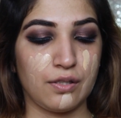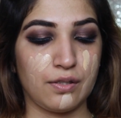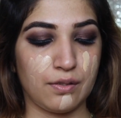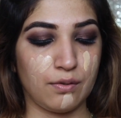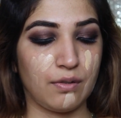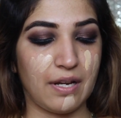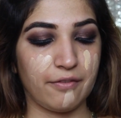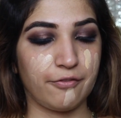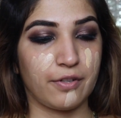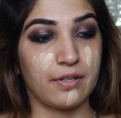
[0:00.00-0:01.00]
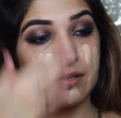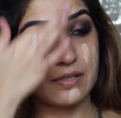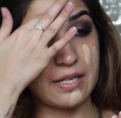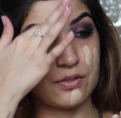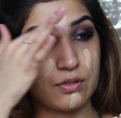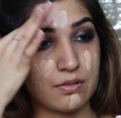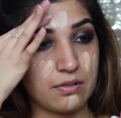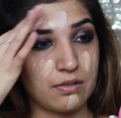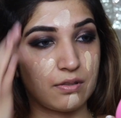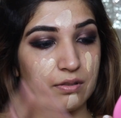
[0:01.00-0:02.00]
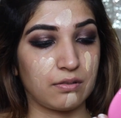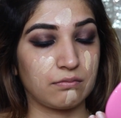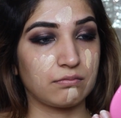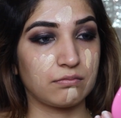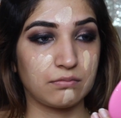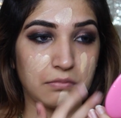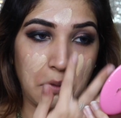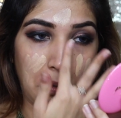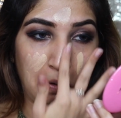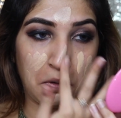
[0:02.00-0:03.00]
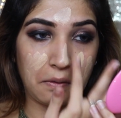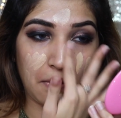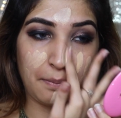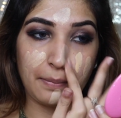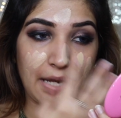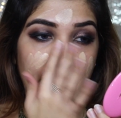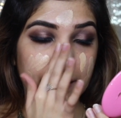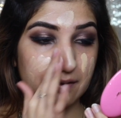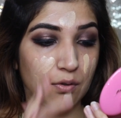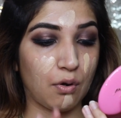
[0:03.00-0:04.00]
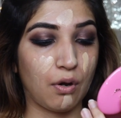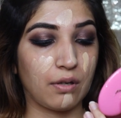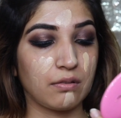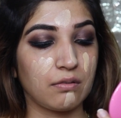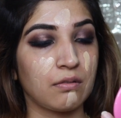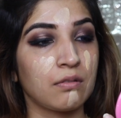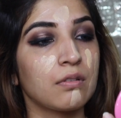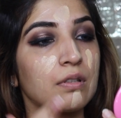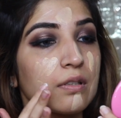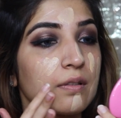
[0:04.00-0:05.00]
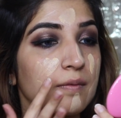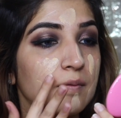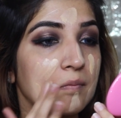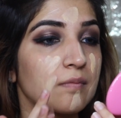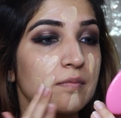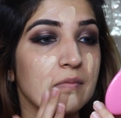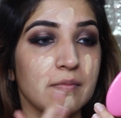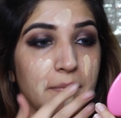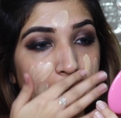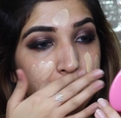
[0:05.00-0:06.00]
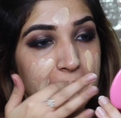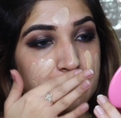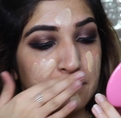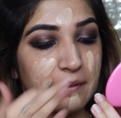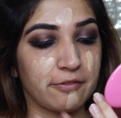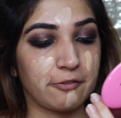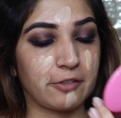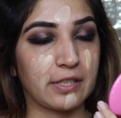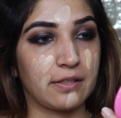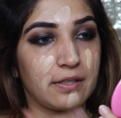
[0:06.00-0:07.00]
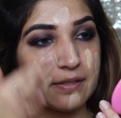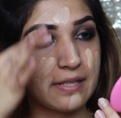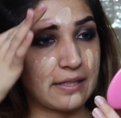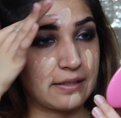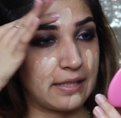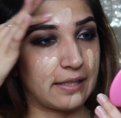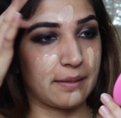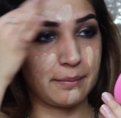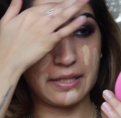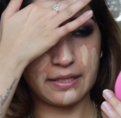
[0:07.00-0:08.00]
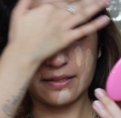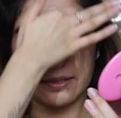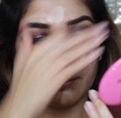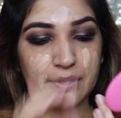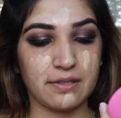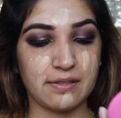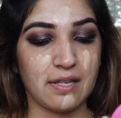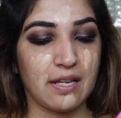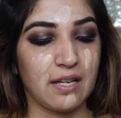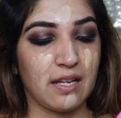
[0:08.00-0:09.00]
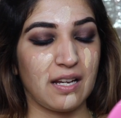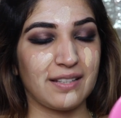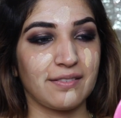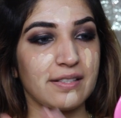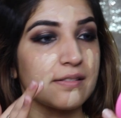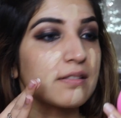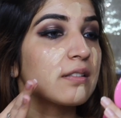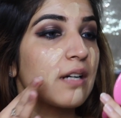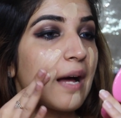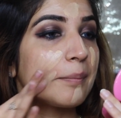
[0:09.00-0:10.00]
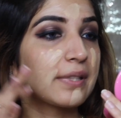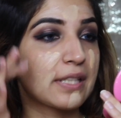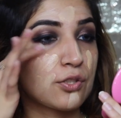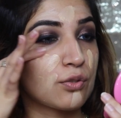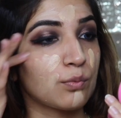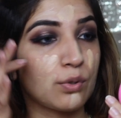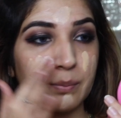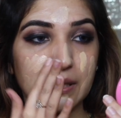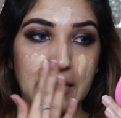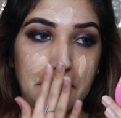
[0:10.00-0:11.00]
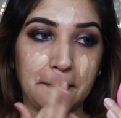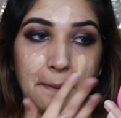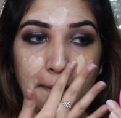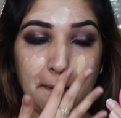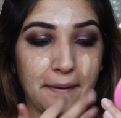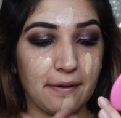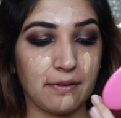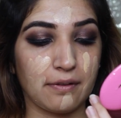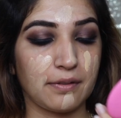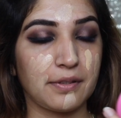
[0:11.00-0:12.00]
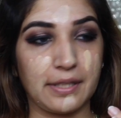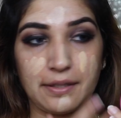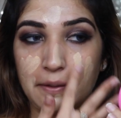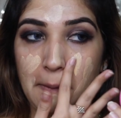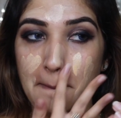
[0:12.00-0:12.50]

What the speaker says: So first I just apply it on my face with my fingers, and then I blend it, because otherwise the application won't be that great,